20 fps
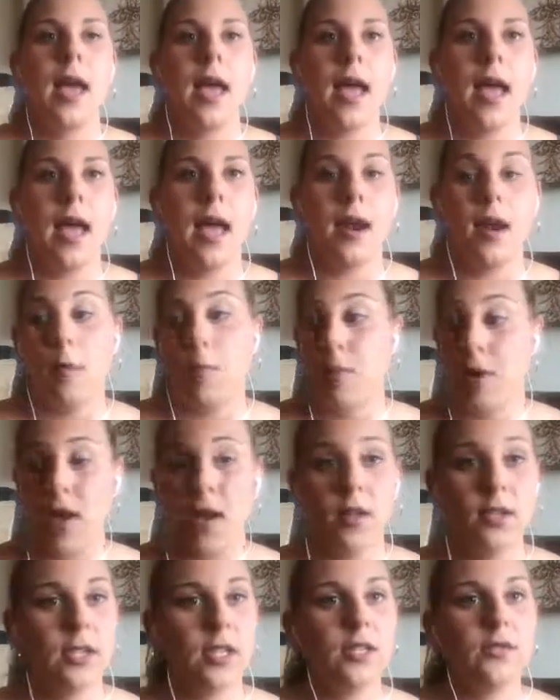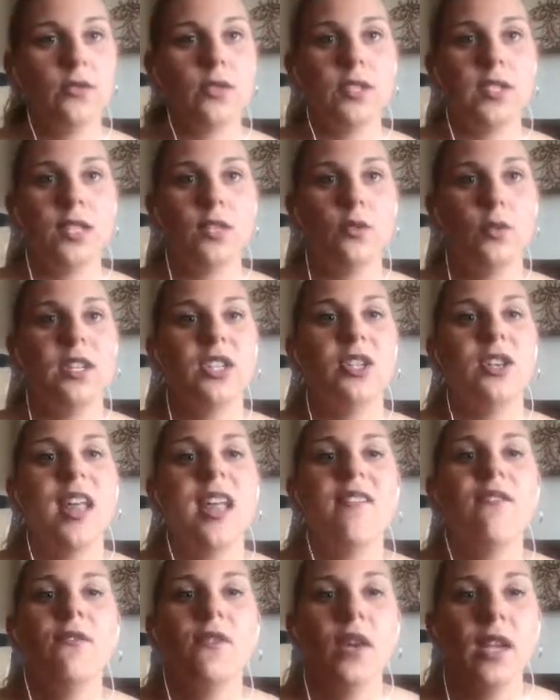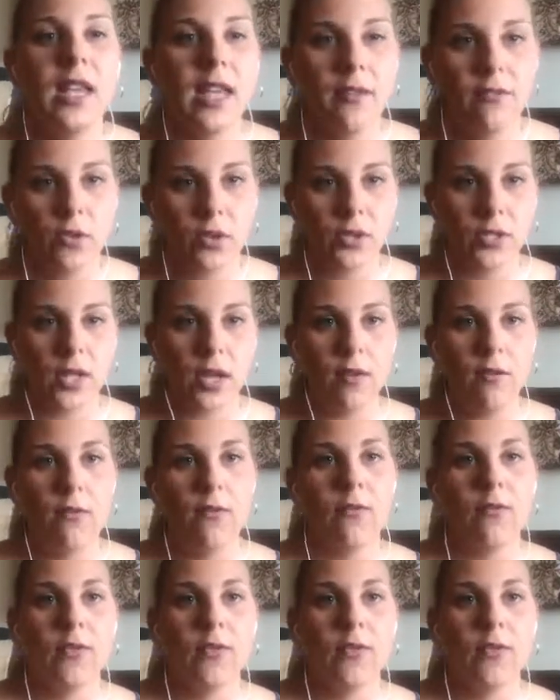and apologize for the situation and forgive yourself.